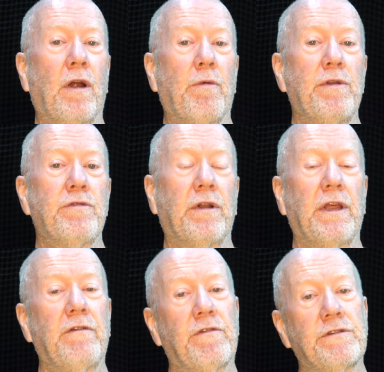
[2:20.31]
are we
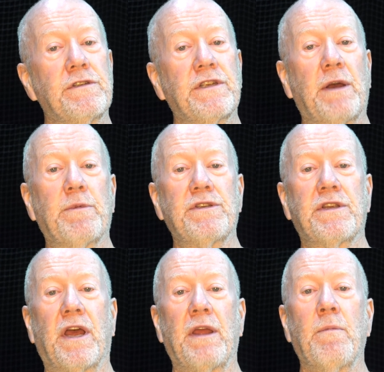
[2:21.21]
drilling versus how much
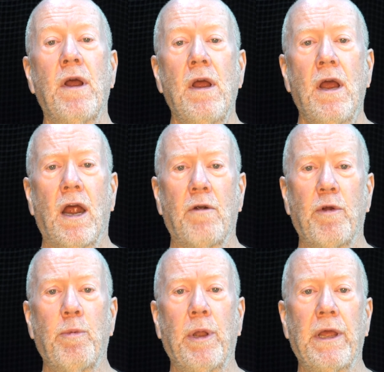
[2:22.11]
time are
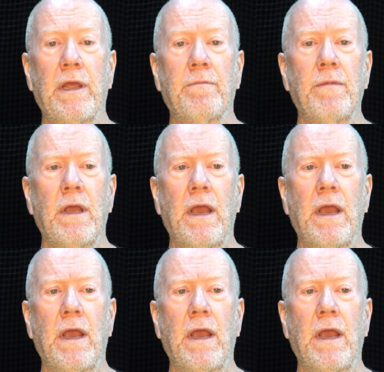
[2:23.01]
we playing.